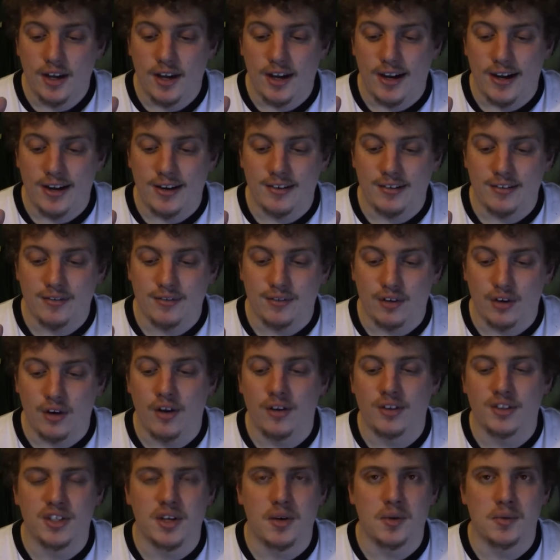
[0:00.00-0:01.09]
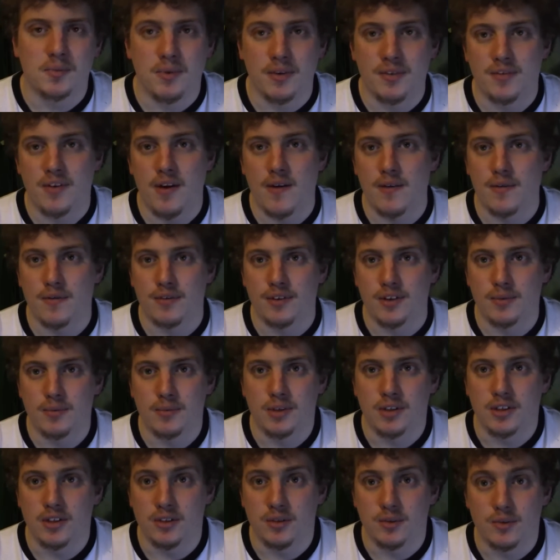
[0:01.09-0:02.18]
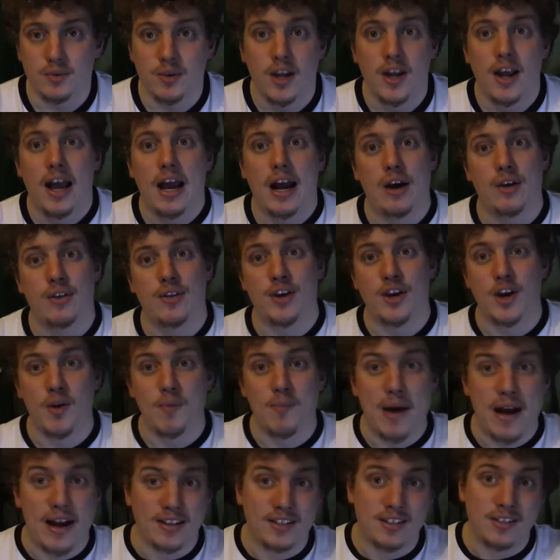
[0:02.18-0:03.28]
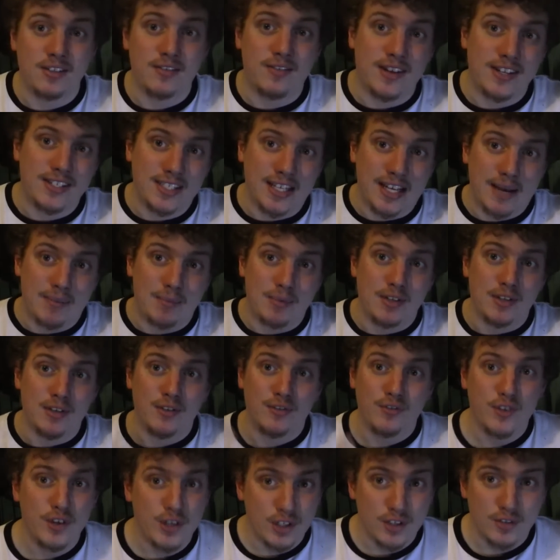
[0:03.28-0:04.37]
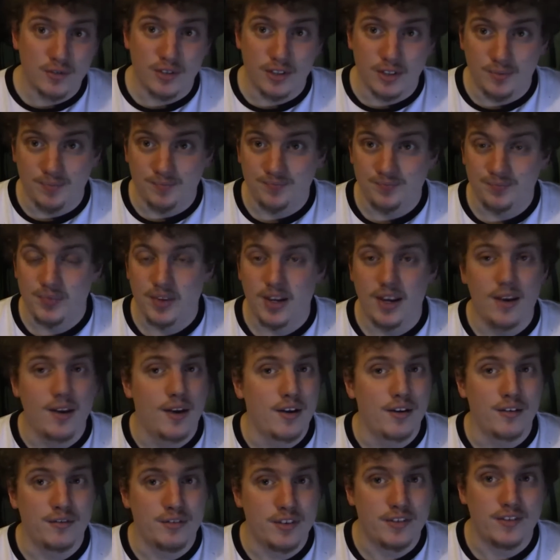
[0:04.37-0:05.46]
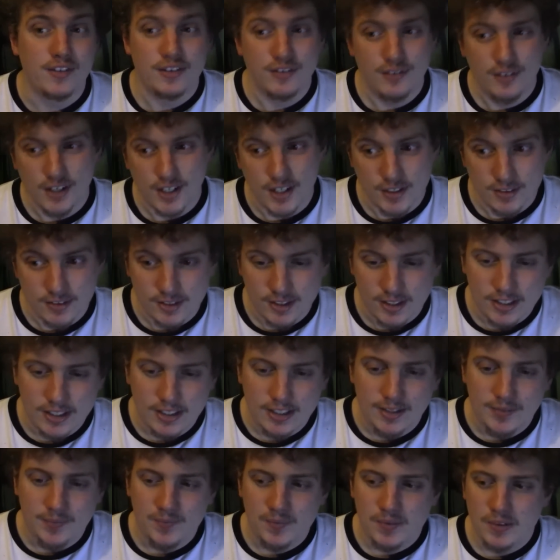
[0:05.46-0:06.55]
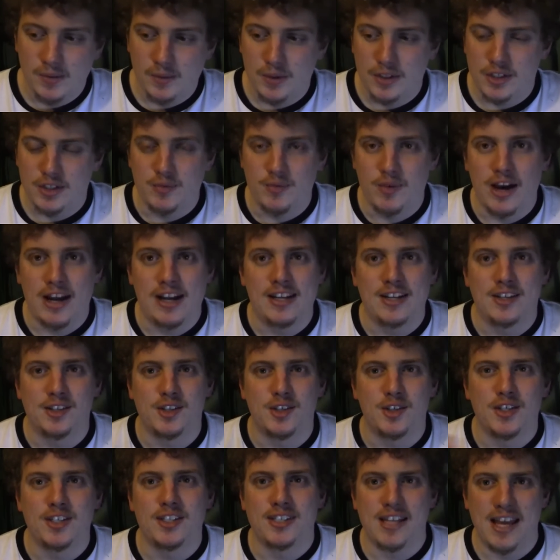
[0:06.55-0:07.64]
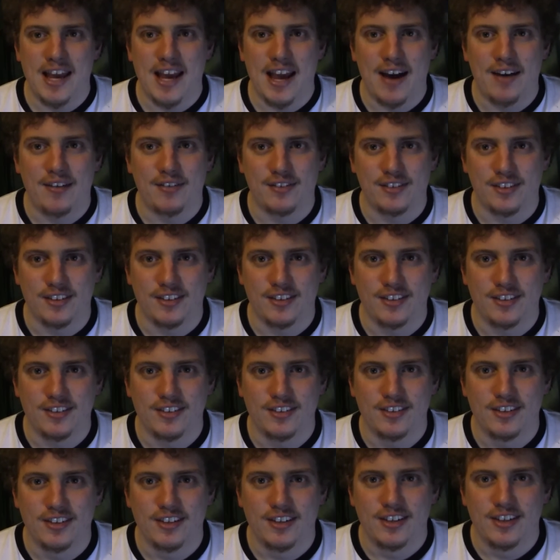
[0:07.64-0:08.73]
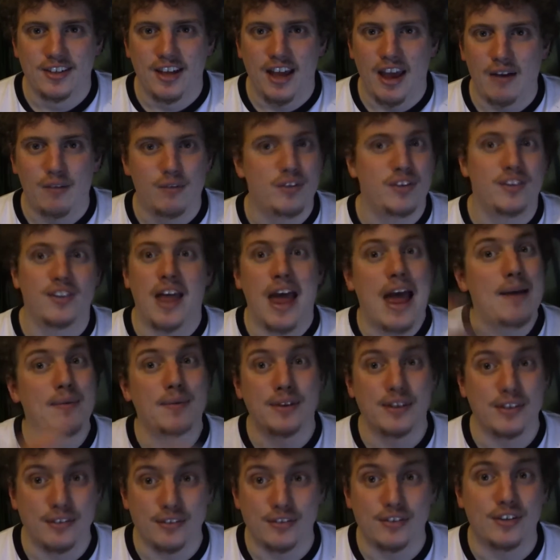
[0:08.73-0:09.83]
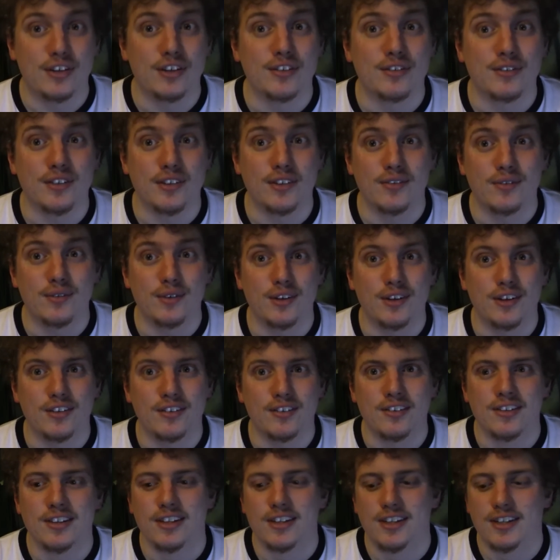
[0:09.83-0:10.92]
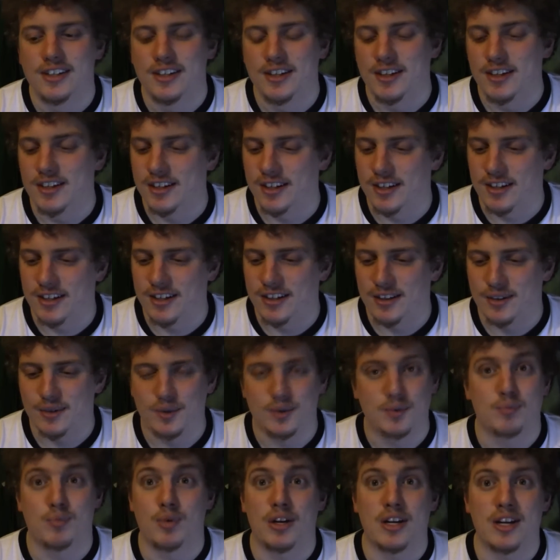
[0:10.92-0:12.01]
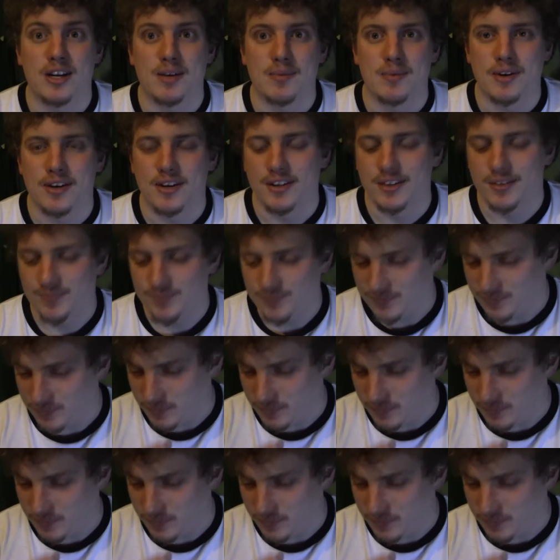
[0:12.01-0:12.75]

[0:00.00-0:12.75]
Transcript: And for a long time, it's my favourite film because of how they go back to the events that happened in the first film in 1955, which in reality is only a day after everything that happened in the first film, you know. Uh, that's what's brilliant about it.